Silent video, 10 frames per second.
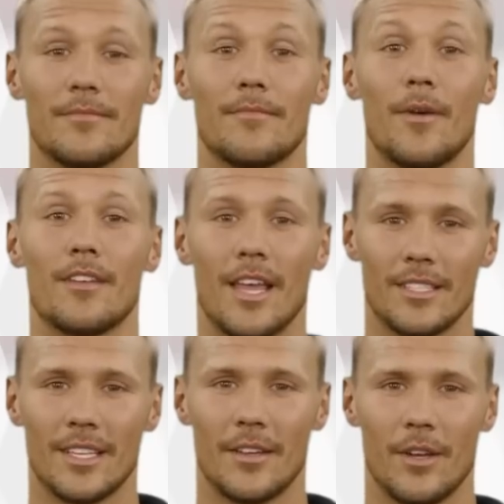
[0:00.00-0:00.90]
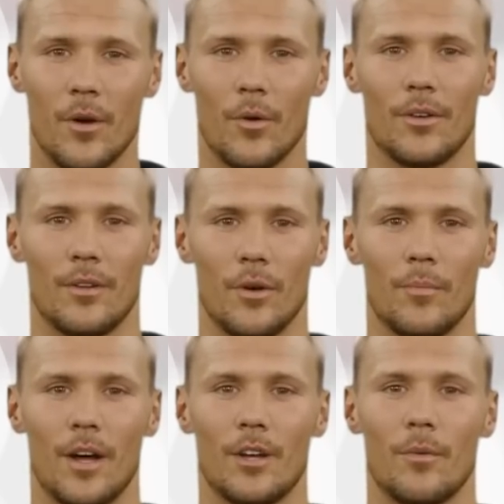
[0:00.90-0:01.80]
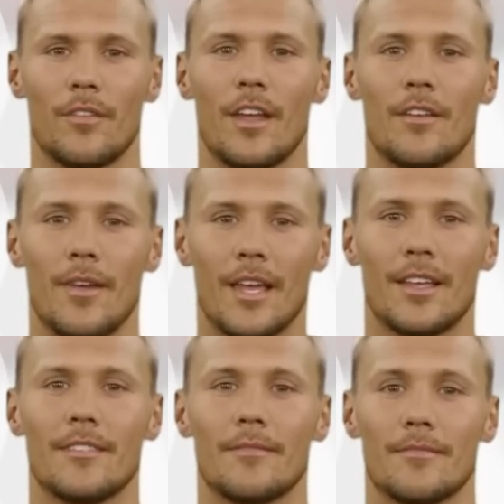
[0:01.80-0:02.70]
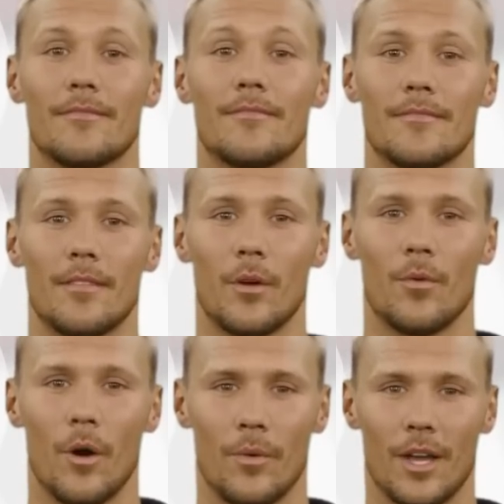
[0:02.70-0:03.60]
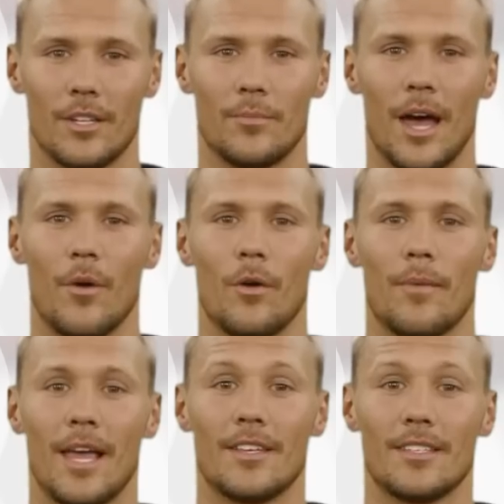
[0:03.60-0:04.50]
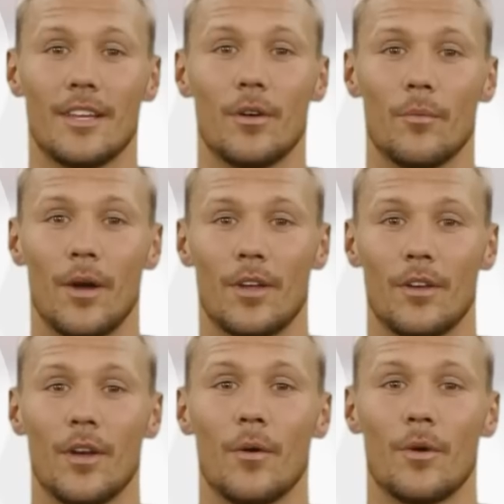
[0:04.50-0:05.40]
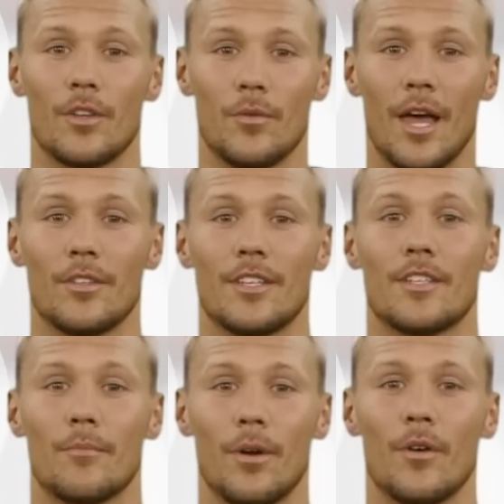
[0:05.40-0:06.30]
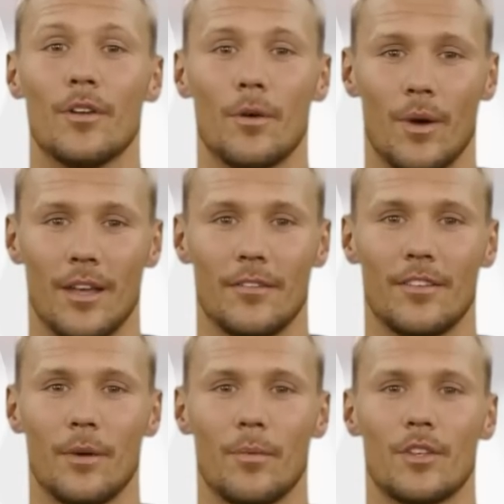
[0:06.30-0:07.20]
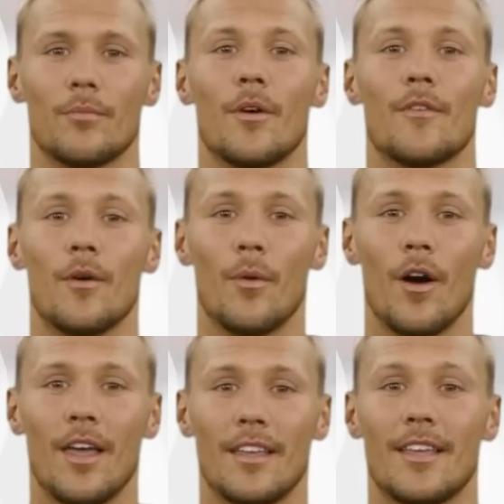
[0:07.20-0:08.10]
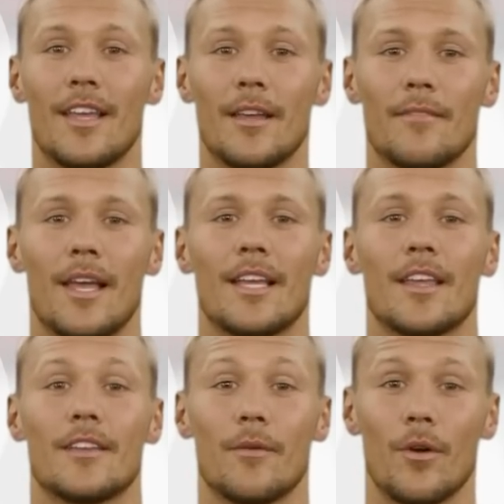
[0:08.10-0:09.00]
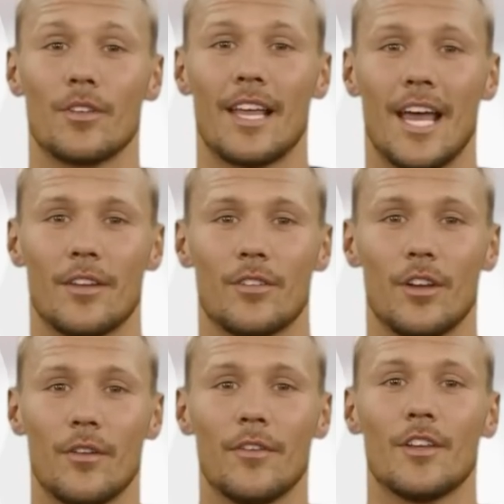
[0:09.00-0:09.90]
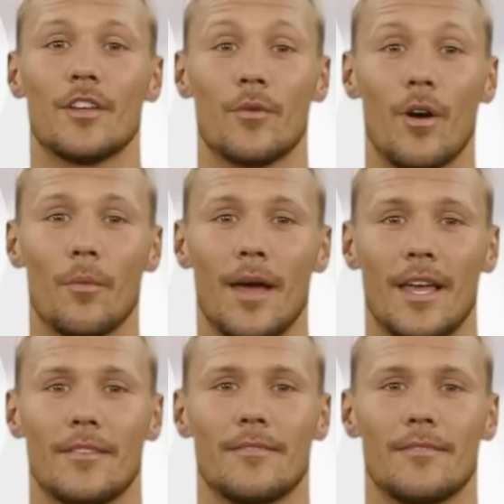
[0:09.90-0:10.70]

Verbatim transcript: But that's not the only remarkable thing about it. The robot is powered by a single motor which allows it to mirror the way flippers move in water, making it the most energy-efficient robot.